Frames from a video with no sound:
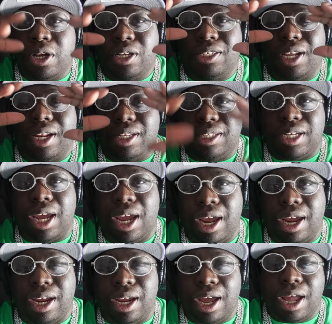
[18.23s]
And
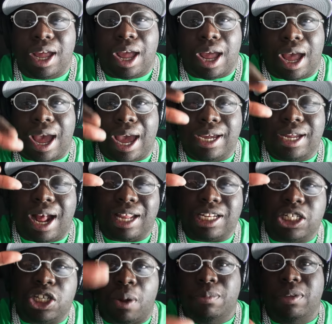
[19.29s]
today, I got
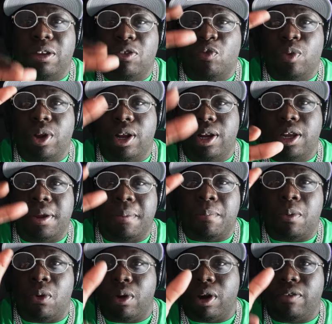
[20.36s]
something really
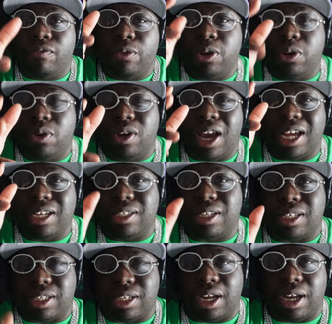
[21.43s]
important for you guys to
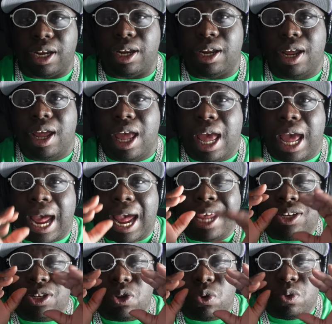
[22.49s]
say.
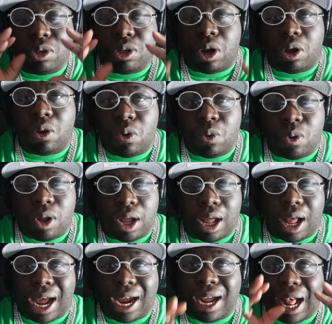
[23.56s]
As you know, I